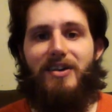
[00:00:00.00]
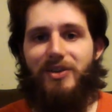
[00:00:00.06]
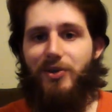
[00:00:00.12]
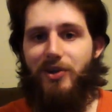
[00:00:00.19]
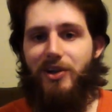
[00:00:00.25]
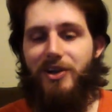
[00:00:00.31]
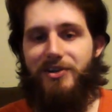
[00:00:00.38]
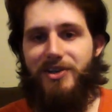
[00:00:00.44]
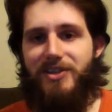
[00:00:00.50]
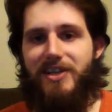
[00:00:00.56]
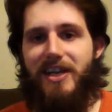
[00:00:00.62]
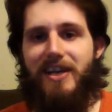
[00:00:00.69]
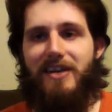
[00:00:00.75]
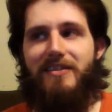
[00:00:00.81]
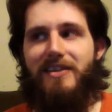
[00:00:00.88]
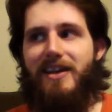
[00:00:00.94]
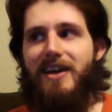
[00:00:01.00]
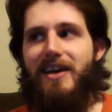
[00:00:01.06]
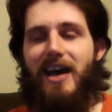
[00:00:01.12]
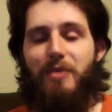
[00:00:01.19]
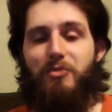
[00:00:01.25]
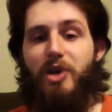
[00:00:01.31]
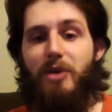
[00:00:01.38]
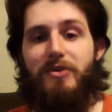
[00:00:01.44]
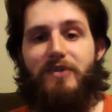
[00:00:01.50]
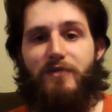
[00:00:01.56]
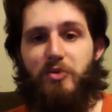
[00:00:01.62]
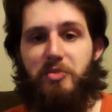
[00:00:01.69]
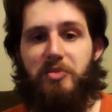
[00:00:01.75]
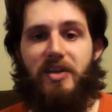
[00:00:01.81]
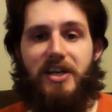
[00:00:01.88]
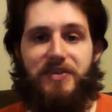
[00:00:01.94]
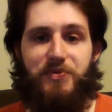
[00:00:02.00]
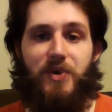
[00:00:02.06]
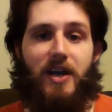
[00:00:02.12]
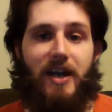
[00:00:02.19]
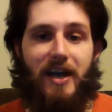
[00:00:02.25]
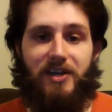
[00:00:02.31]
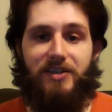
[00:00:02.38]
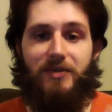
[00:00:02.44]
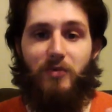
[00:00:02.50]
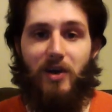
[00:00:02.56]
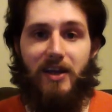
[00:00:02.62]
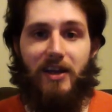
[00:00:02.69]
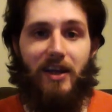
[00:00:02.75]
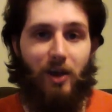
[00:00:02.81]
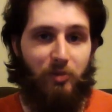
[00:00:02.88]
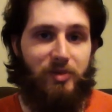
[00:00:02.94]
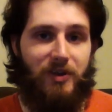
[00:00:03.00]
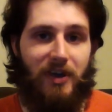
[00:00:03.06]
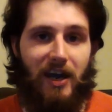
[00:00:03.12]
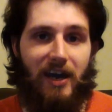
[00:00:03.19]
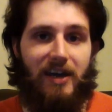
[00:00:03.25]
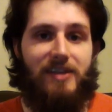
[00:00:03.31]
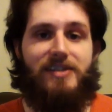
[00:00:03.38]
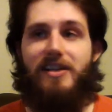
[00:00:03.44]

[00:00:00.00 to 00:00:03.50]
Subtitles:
you'll understand that I'm coming from a place where I actually want to help you guys,